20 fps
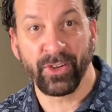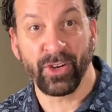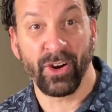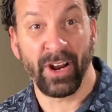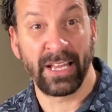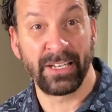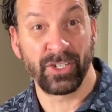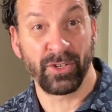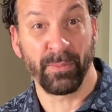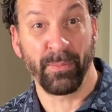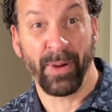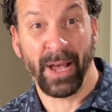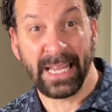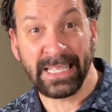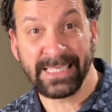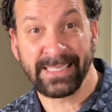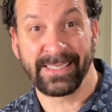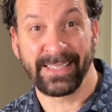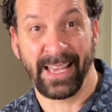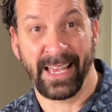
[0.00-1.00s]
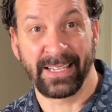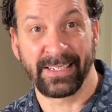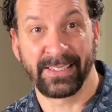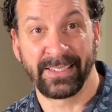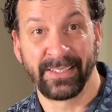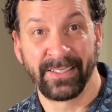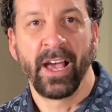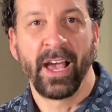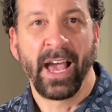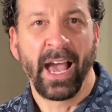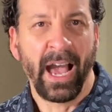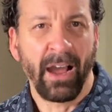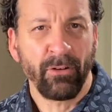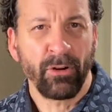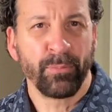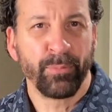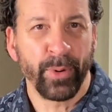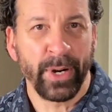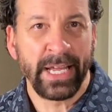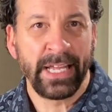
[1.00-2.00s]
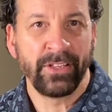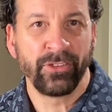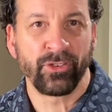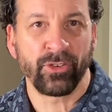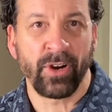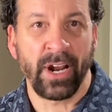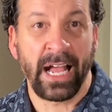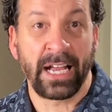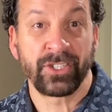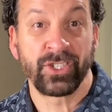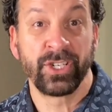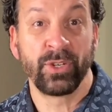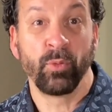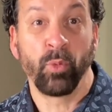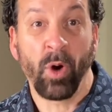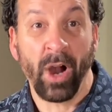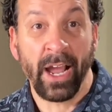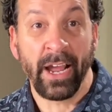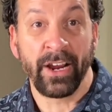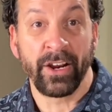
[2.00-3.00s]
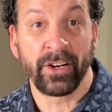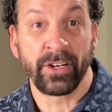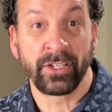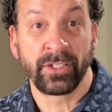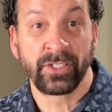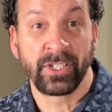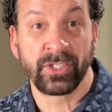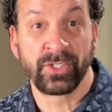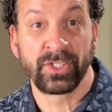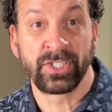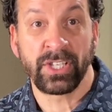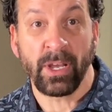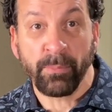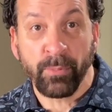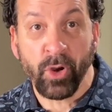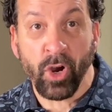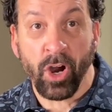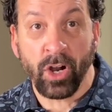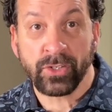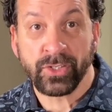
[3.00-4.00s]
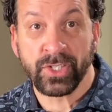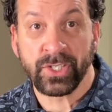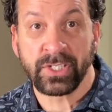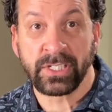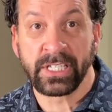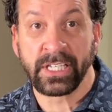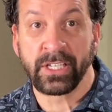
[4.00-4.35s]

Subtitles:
and your mindset. Our brains are actually wired to subconsciously